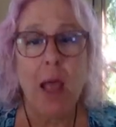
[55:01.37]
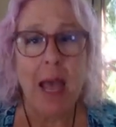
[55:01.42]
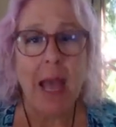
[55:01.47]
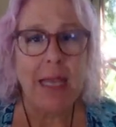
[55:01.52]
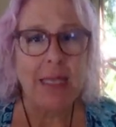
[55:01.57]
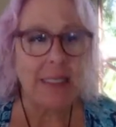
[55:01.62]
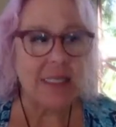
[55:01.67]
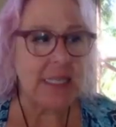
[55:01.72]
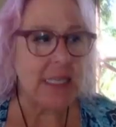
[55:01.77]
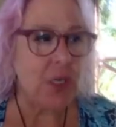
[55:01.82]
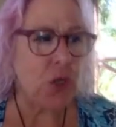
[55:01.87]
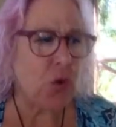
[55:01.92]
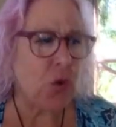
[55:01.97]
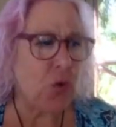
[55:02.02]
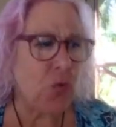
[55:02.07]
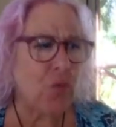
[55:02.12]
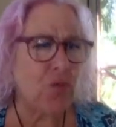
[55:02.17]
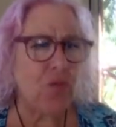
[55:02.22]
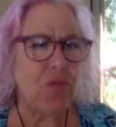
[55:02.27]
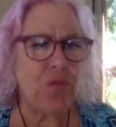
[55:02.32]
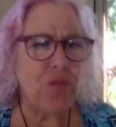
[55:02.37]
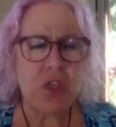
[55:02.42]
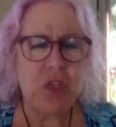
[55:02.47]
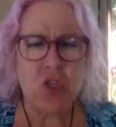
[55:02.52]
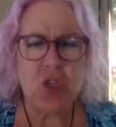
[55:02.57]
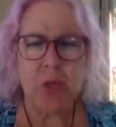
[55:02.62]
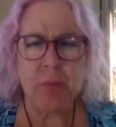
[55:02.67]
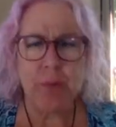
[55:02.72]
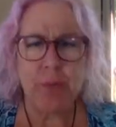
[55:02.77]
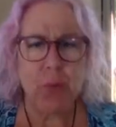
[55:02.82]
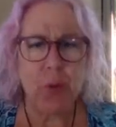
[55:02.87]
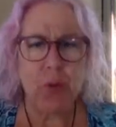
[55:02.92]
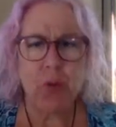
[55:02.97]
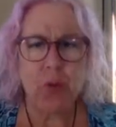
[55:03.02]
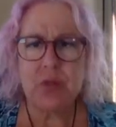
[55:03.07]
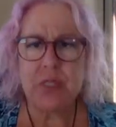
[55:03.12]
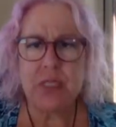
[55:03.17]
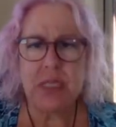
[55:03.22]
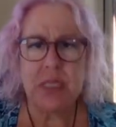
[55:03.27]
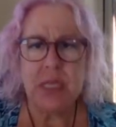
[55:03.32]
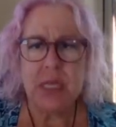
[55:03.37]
I see new fish and birds and